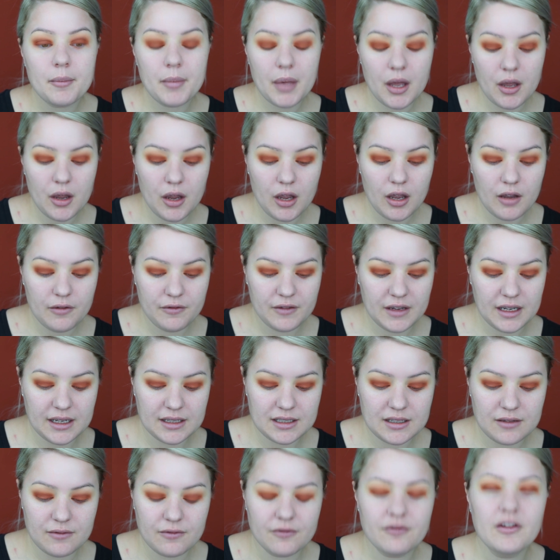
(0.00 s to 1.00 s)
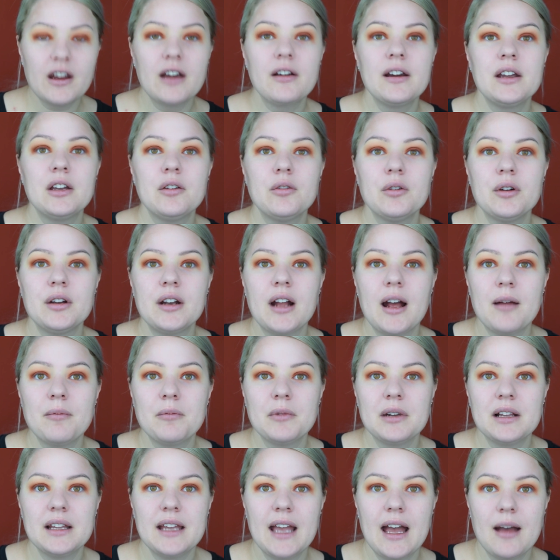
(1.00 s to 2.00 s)
Perfect. Very good.
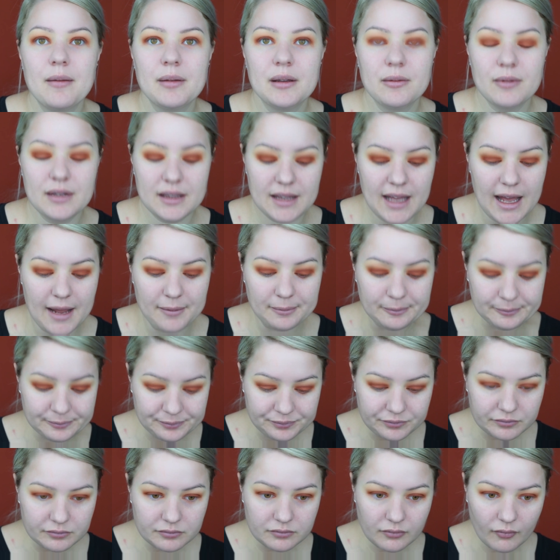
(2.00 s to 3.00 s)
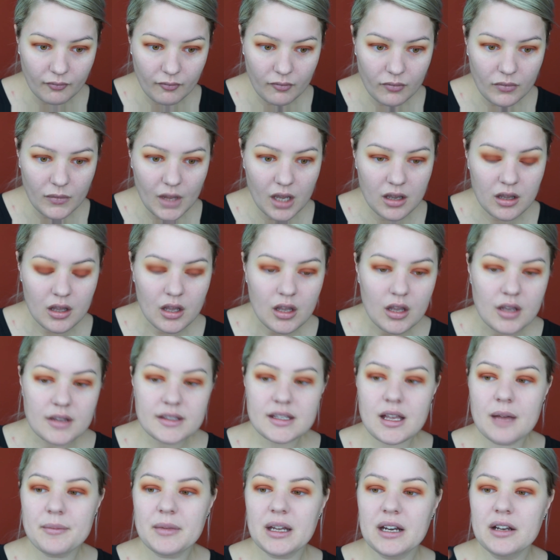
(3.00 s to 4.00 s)
I'm really happy with that.
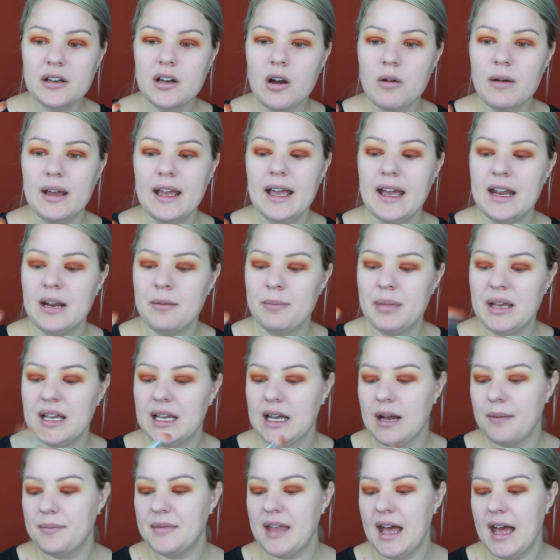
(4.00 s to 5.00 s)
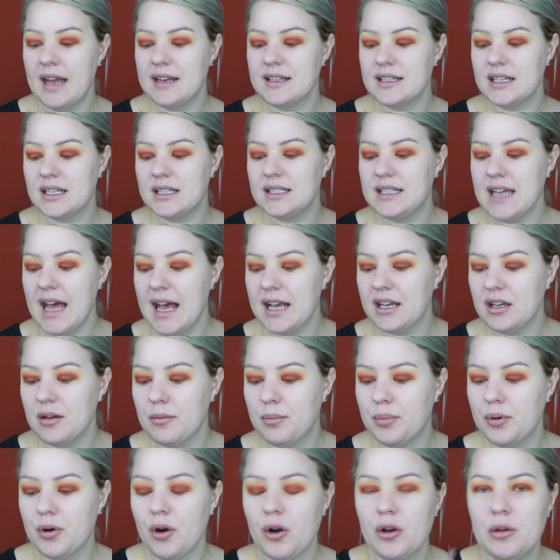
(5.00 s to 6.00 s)
So I'm going to go ahead and pick up that
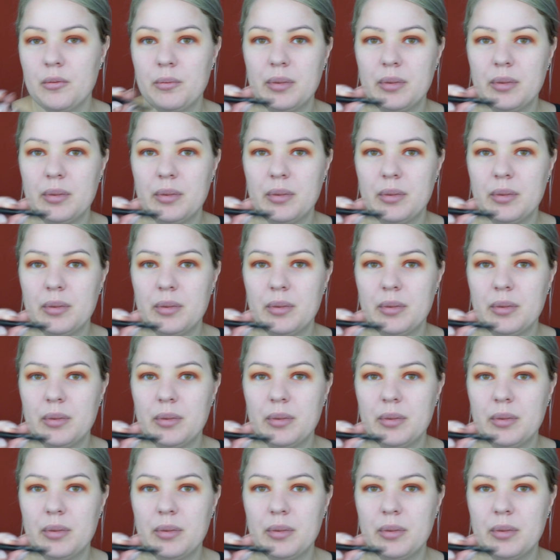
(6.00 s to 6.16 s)
DAACK Pro